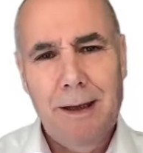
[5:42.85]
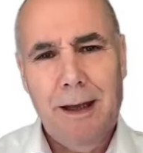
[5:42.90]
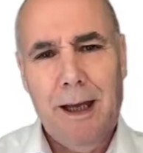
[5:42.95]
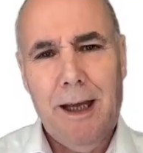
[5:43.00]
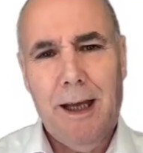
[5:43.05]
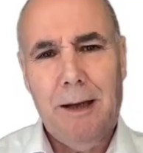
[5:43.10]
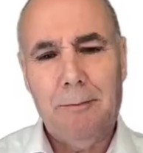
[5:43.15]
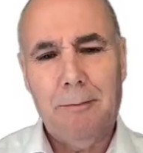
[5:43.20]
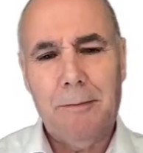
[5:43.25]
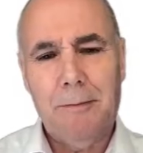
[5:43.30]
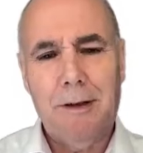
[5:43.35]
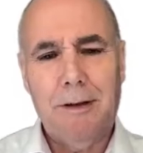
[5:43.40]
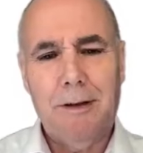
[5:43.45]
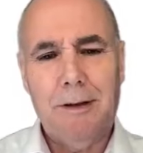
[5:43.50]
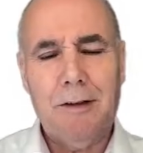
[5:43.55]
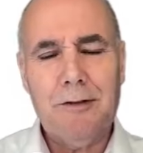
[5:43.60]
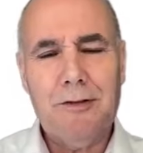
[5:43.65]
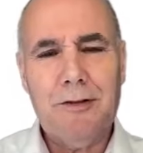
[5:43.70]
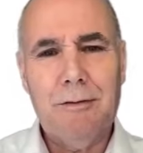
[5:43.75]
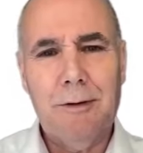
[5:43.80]
It
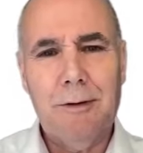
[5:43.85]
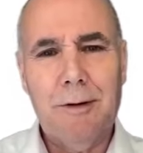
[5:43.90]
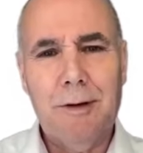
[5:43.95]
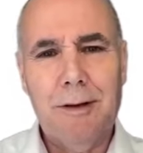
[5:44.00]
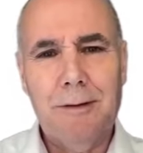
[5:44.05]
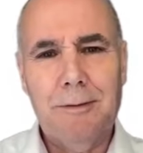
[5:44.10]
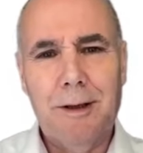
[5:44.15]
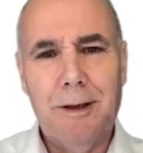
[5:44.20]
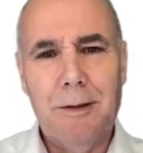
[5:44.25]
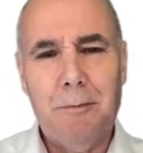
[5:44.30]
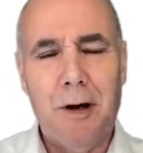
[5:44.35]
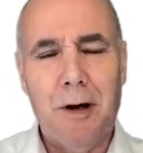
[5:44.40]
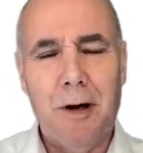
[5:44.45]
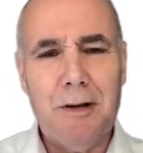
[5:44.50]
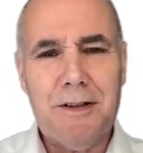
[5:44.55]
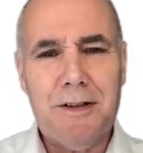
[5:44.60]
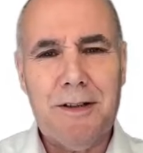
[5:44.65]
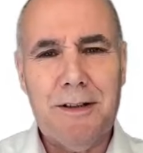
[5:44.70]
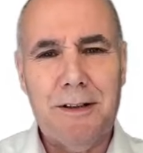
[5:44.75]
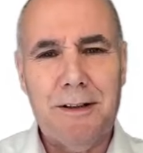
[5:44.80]
got you
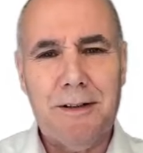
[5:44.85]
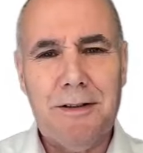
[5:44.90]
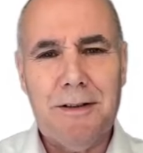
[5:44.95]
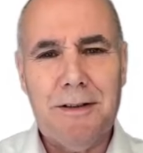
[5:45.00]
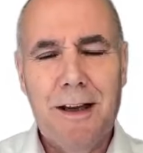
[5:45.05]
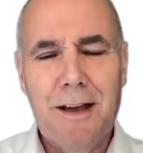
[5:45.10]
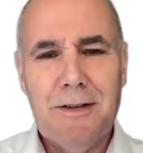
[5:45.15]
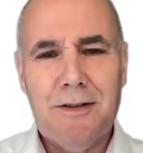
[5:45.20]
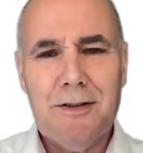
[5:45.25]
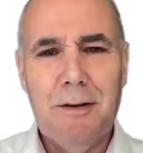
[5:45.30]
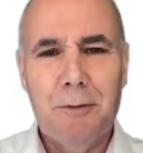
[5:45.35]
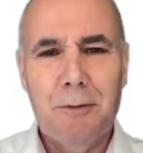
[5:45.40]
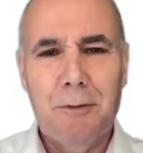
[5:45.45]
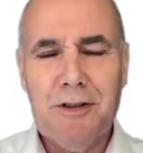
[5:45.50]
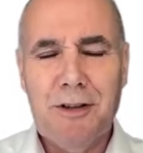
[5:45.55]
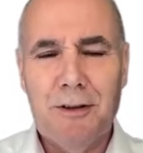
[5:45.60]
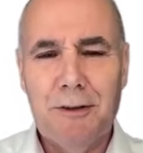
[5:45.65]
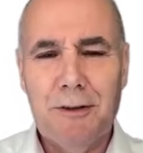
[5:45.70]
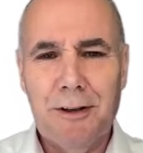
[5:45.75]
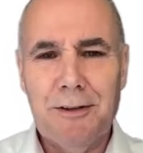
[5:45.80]
immersed in it. So much
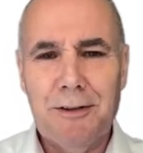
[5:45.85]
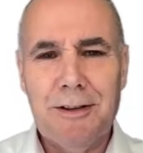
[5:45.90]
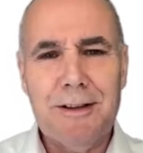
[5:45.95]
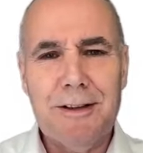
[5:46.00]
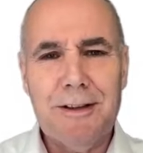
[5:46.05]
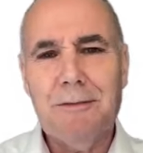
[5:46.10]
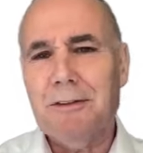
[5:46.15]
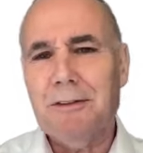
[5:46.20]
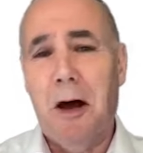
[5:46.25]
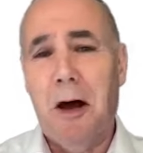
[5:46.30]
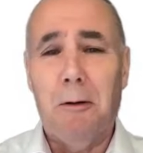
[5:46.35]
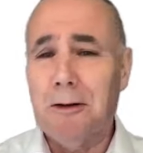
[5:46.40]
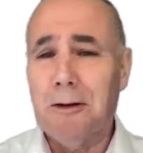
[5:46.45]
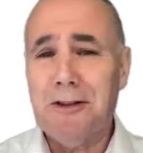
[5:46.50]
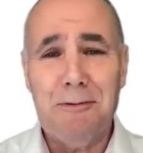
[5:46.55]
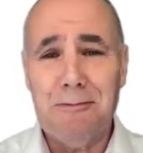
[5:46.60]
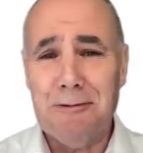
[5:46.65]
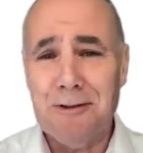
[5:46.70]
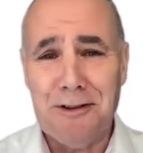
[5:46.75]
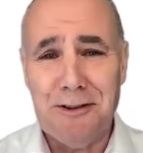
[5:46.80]
so you didn't even know
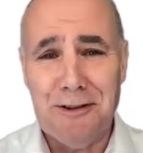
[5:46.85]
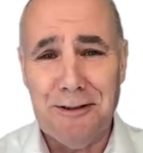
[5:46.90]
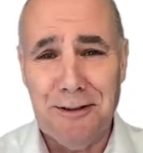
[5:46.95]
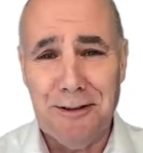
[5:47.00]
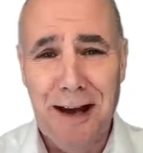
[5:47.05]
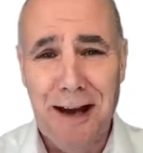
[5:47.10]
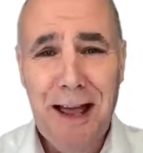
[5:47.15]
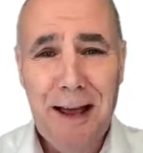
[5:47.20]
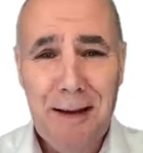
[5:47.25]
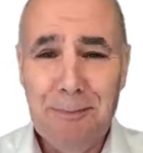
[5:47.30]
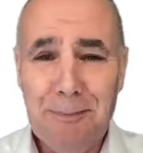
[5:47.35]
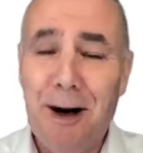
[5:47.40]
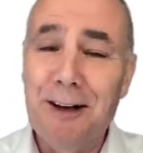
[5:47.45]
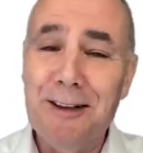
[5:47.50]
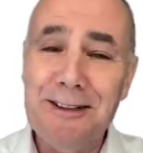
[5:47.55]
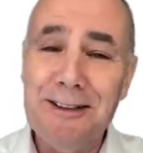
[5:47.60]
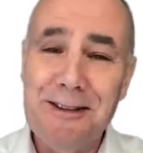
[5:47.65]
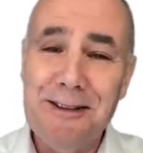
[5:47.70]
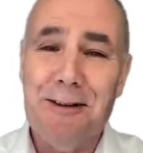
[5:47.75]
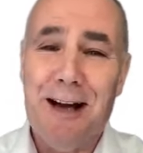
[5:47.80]
what you were doing,
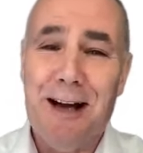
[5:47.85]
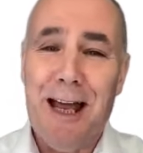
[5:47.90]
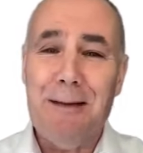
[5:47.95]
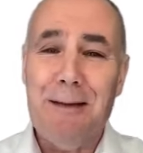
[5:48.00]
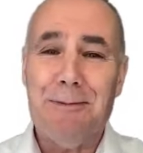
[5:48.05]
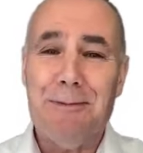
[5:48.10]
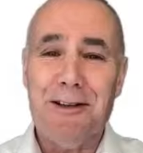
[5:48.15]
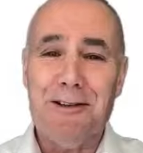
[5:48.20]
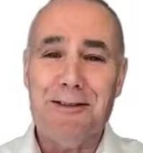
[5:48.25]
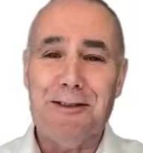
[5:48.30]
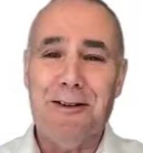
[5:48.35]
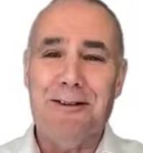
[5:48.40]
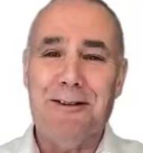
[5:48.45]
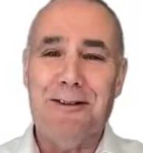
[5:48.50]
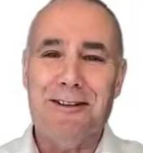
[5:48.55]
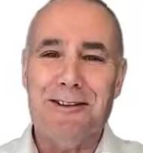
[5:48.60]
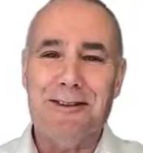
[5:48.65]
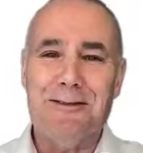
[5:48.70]
but you were able to do it